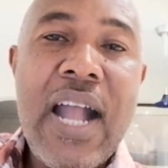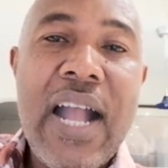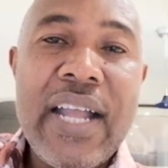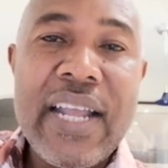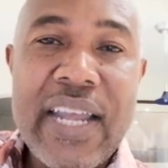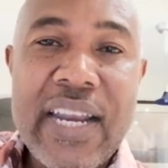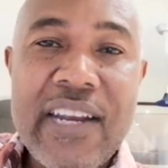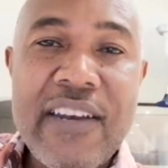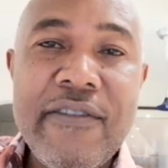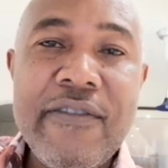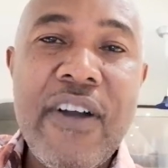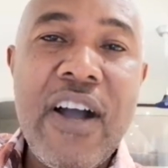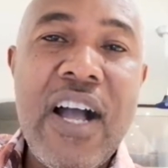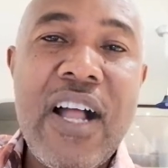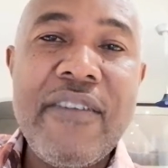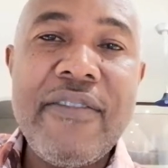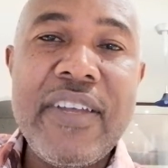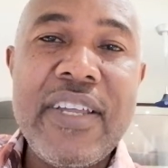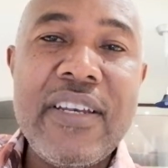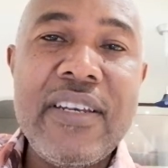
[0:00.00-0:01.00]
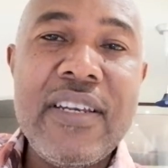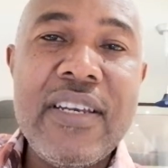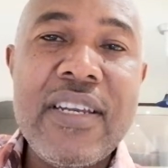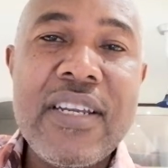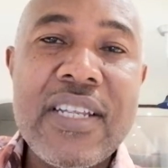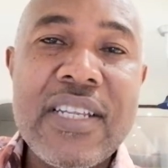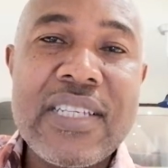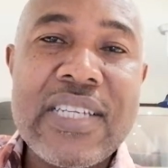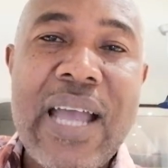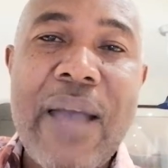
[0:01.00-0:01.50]
and get involved
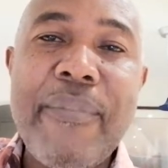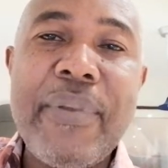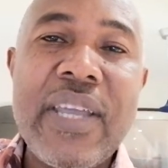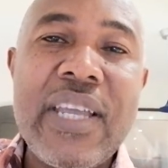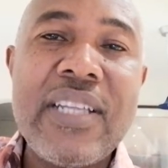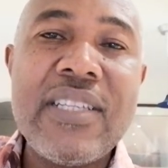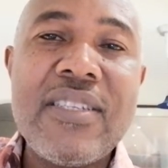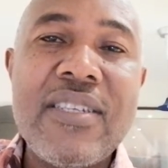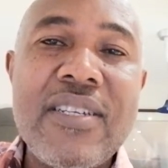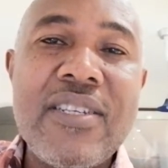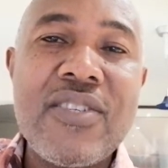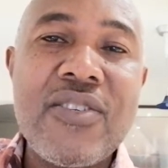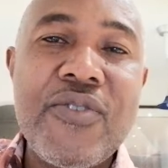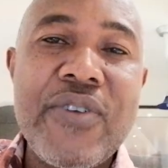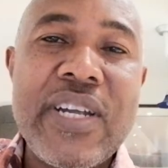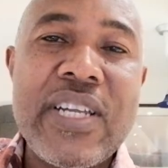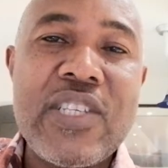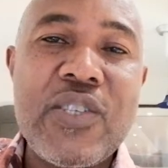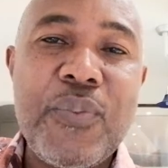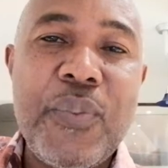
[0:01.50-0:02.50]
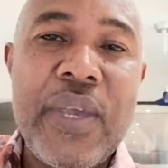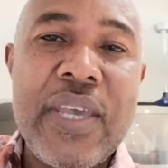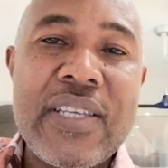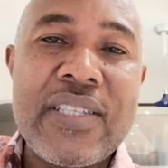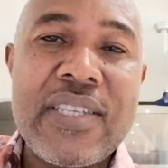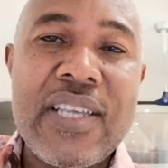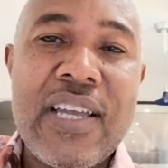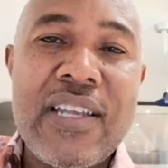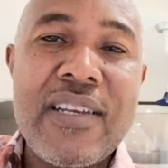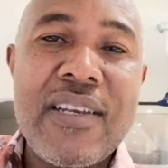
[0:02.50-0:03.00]
in tapping into this great
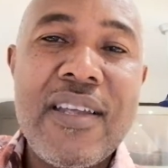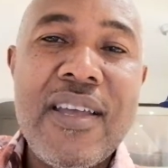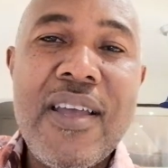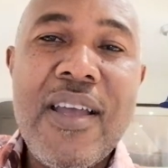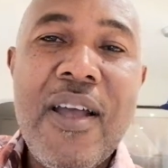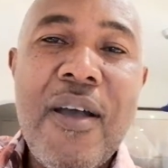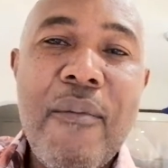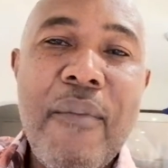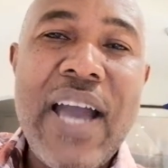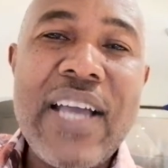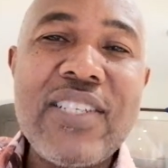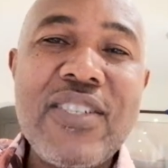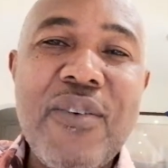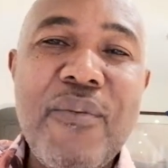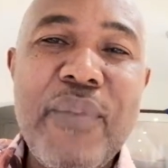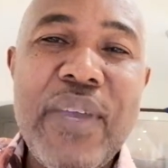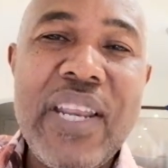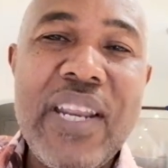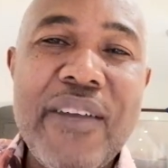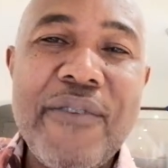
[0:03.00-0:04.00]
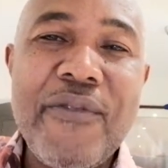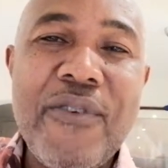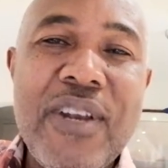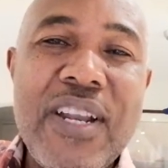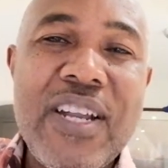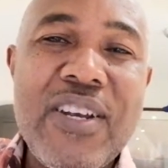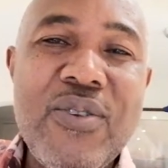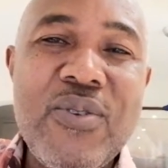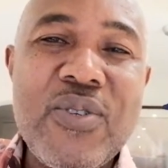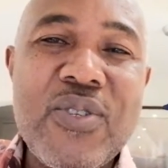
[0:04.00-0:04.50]
space and buy some
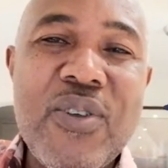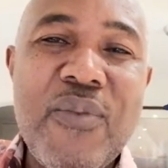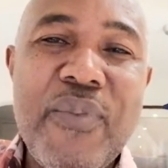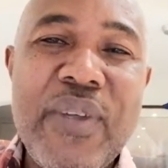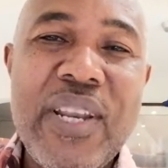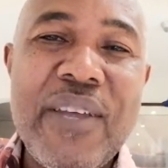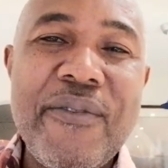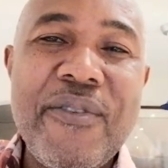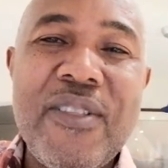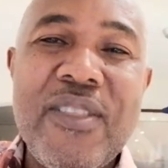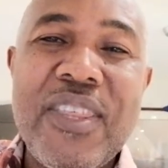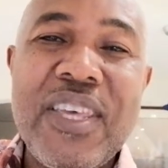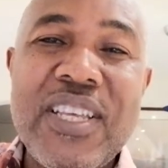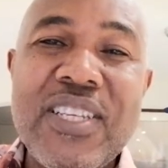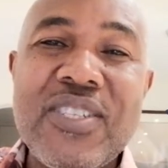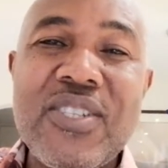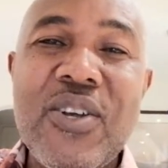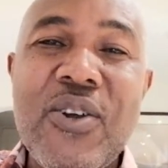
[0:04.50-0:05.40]
meaningful and do some meaningful things.